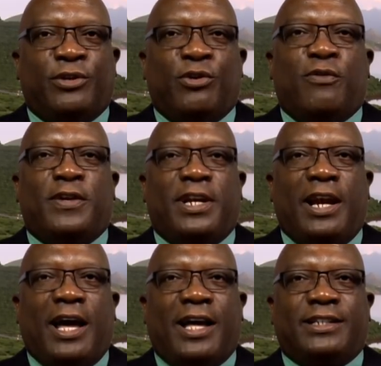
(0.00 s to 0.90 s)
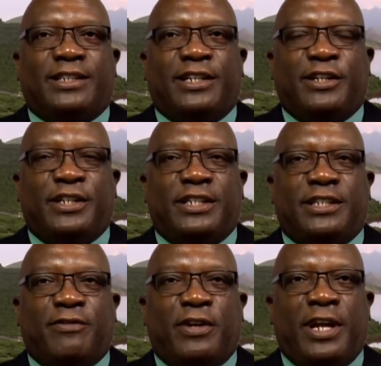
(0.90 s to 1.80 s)
Over the last
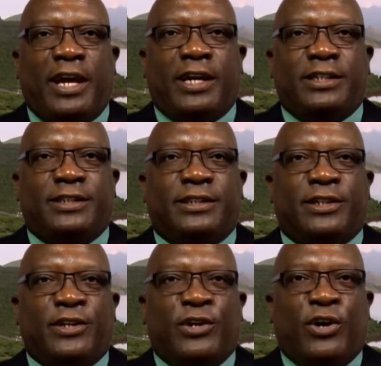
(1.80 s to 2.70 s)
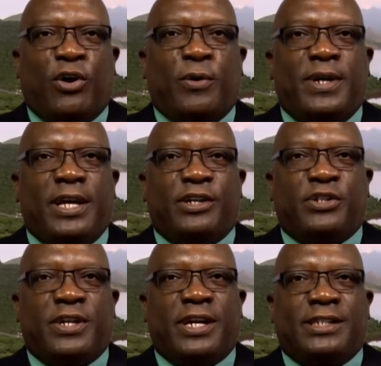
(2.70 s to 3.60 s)
37 years, our
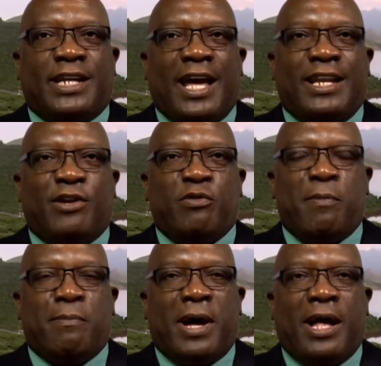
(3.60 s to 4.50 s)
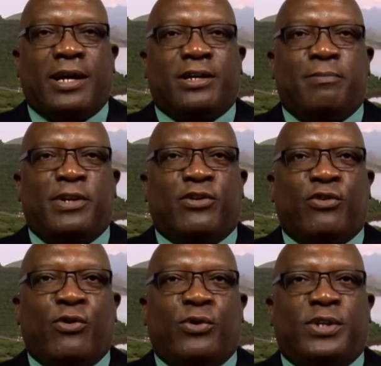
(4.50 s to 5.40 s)
nation has had a remarkable
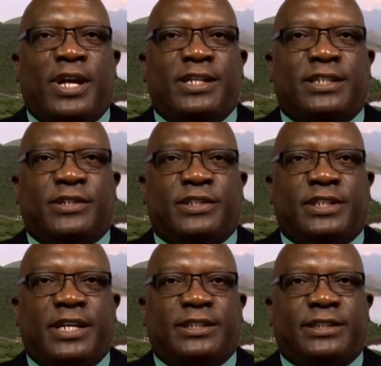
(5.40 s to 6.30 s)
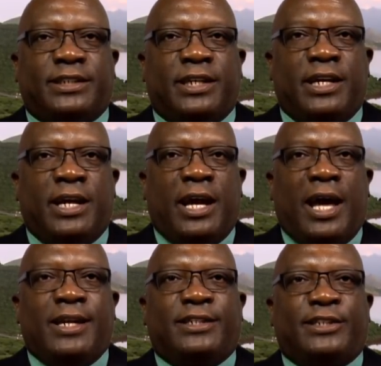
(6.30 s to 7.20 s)
growth and success,
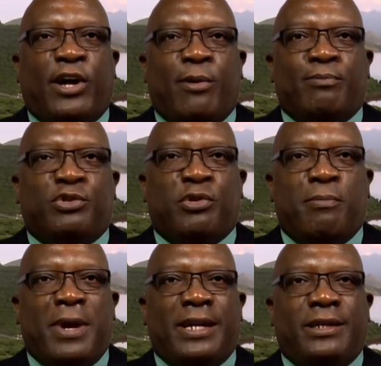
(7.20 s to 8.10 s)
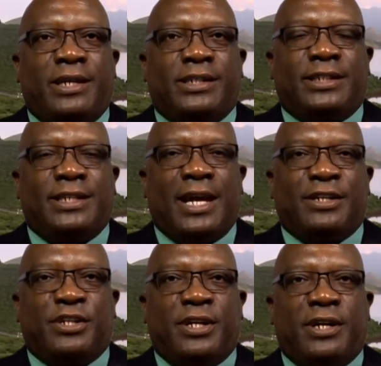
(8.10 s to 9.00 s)
and some tremendous
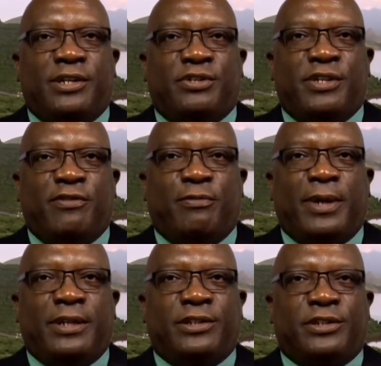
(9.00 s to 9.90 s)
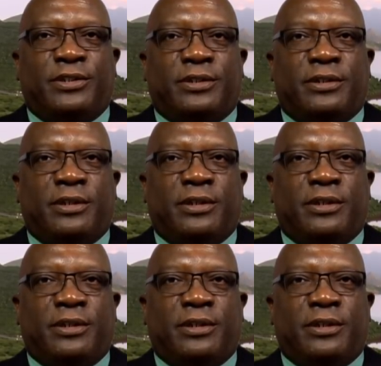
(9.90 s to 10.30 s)
national achievements.